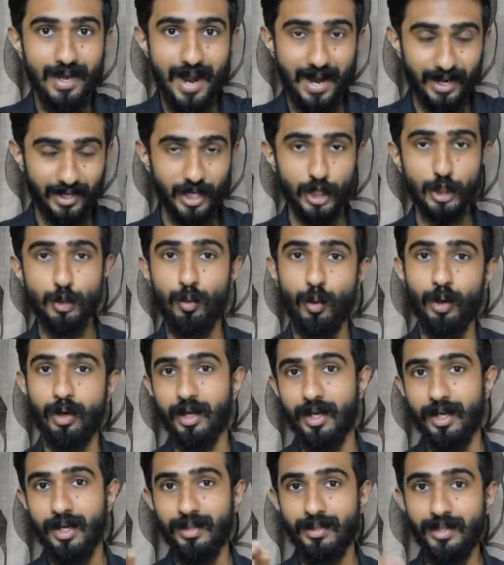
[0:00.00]
And guess what?
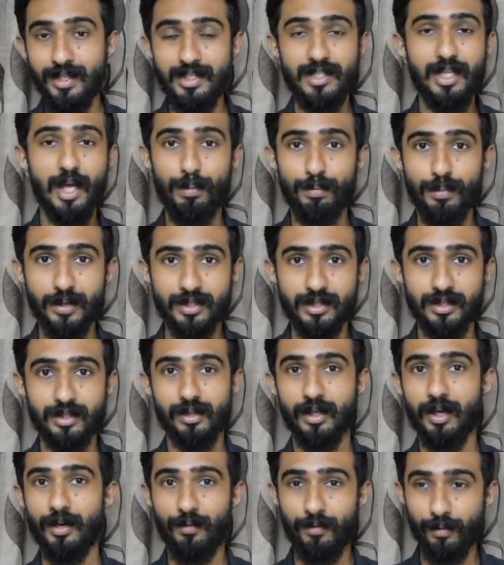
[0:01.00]
These therapists,